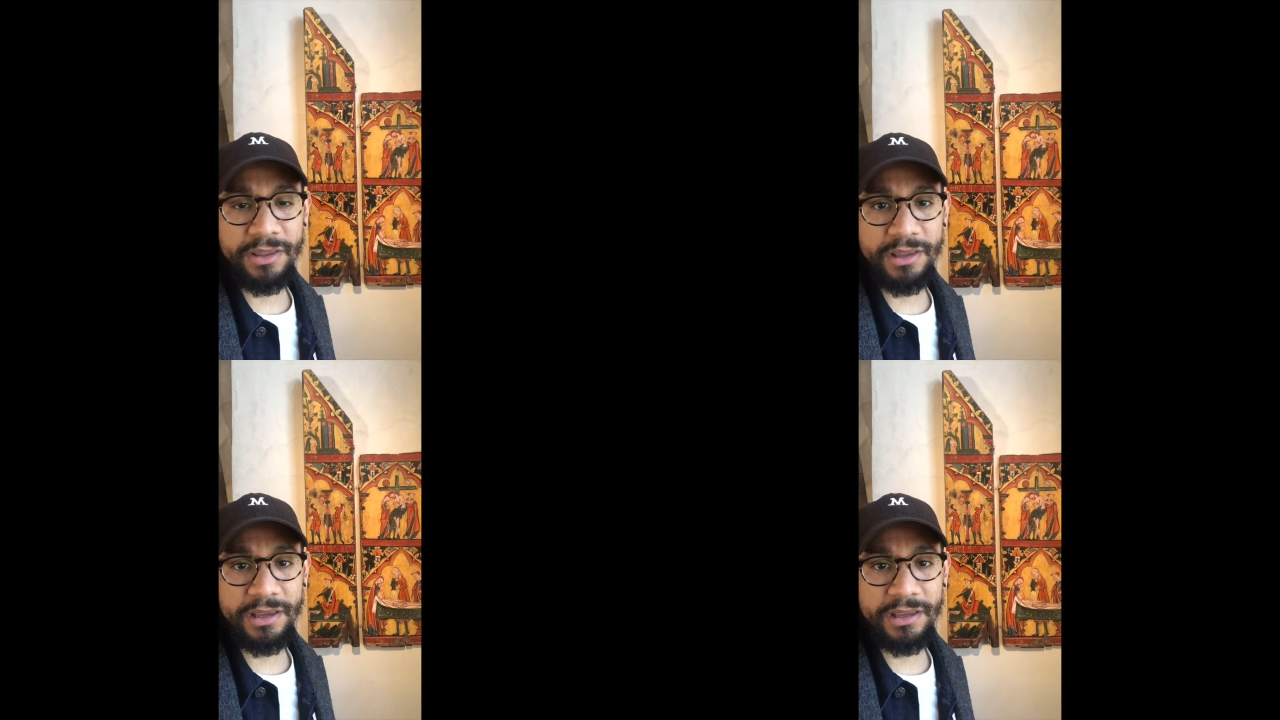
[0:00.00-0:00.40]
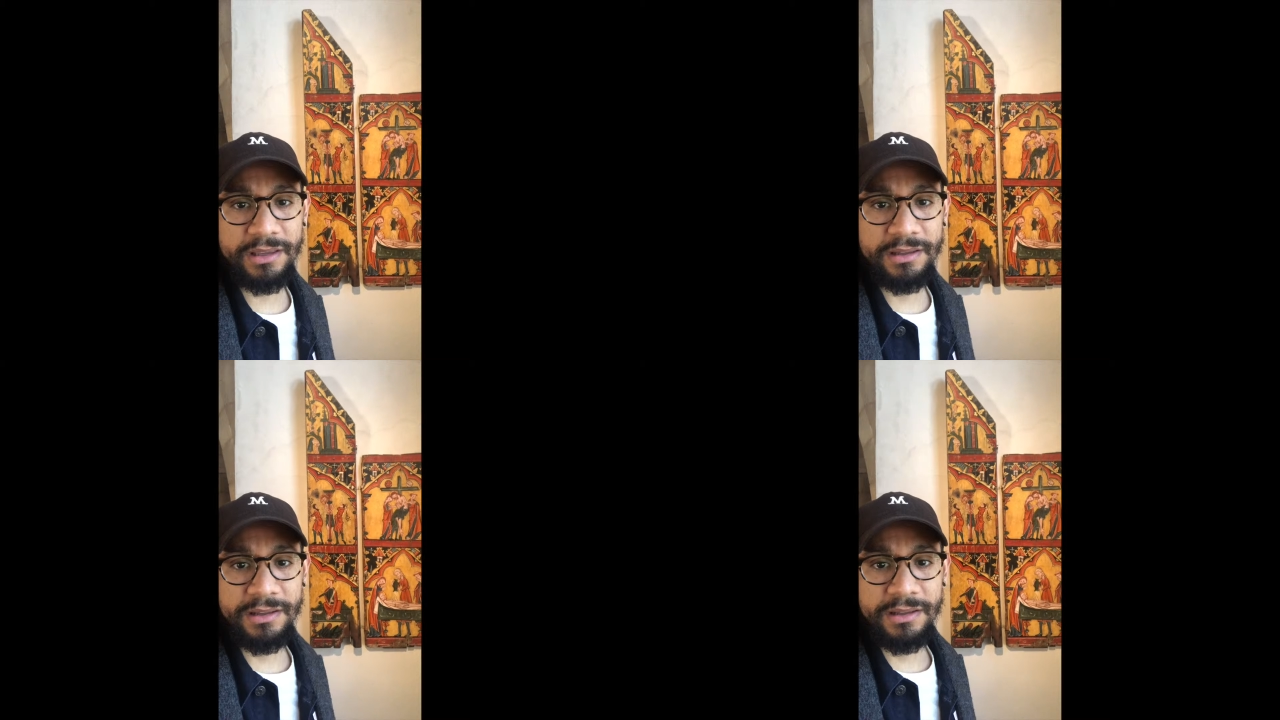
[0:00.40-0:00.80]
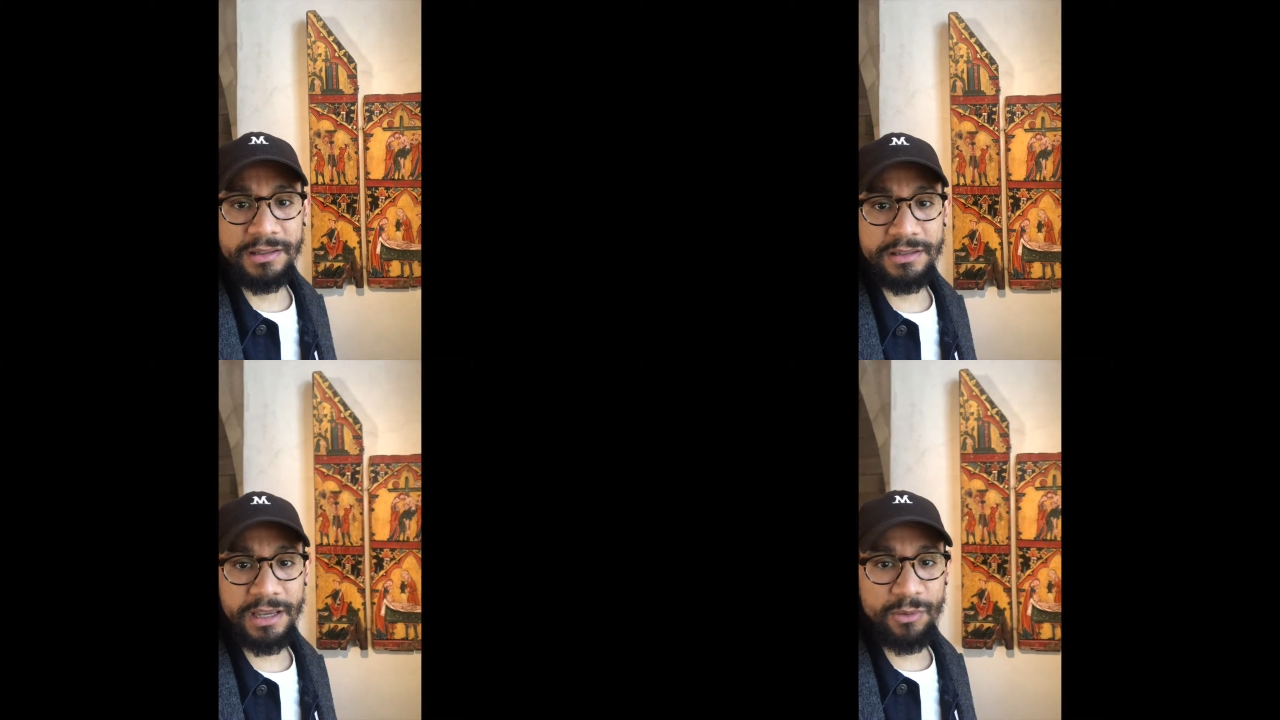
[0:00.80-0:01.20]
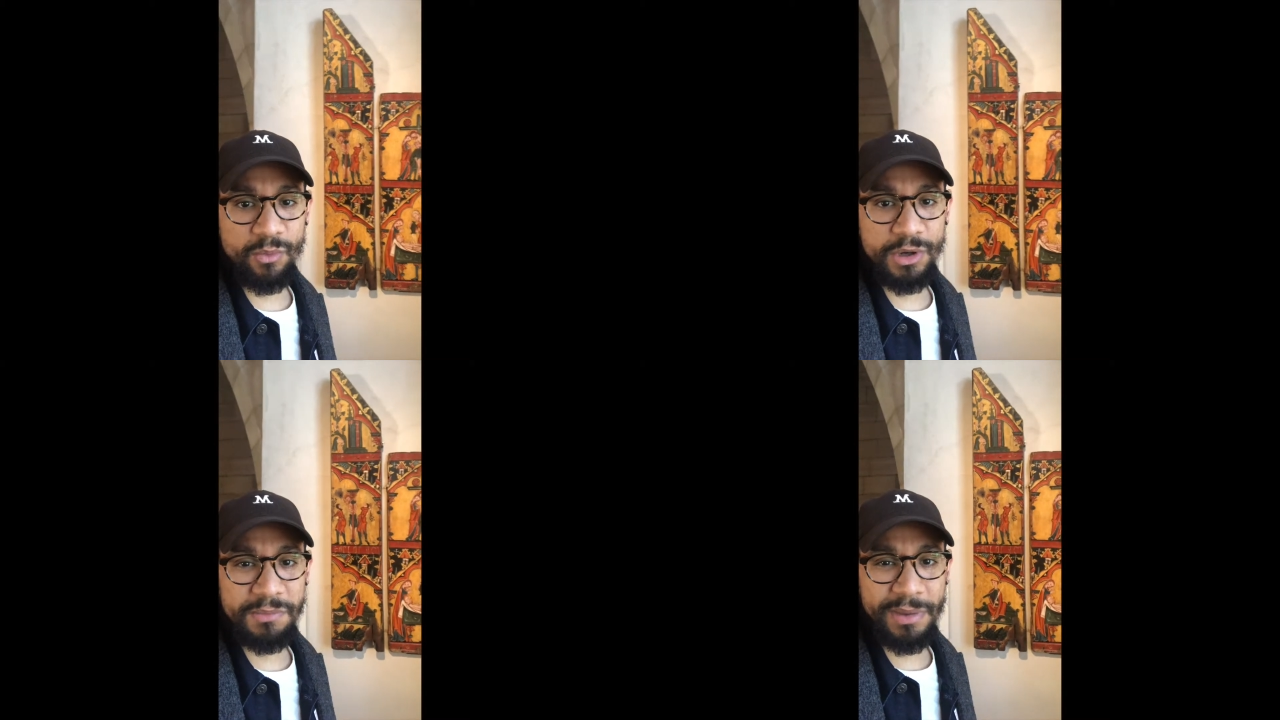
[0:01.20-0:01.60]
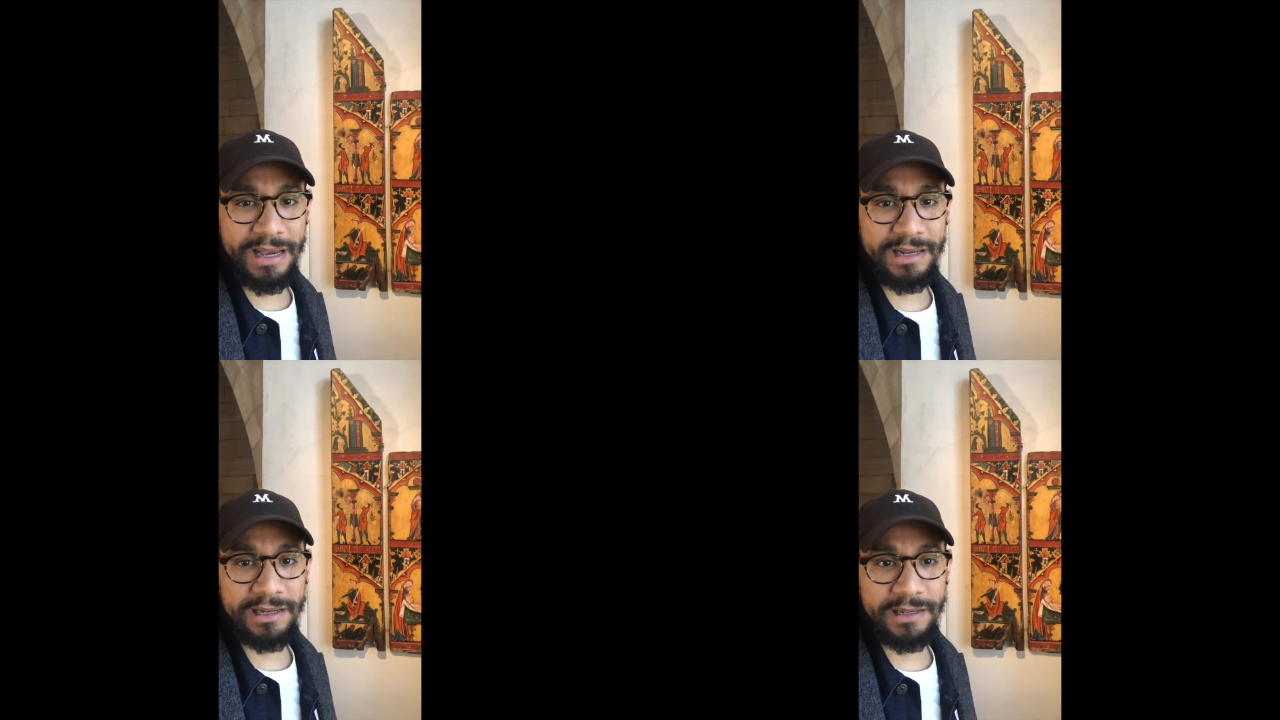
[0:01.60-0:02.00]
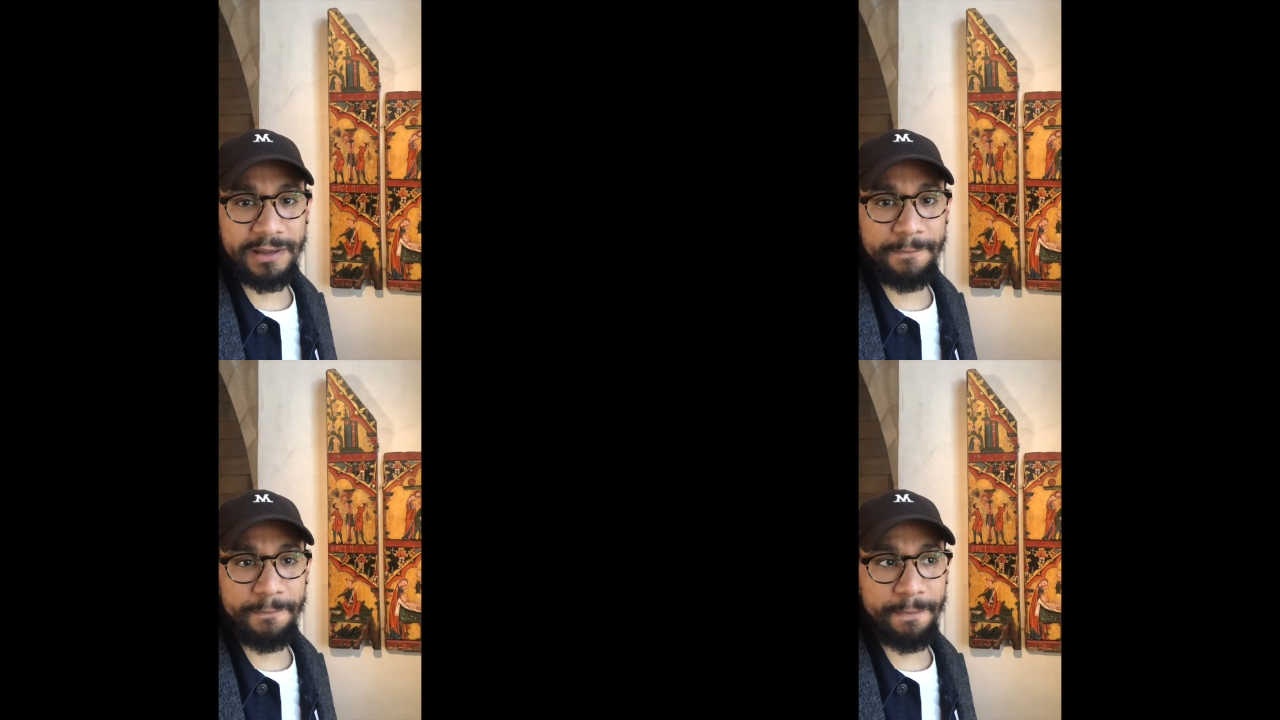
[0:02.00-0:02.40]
they take wood paneling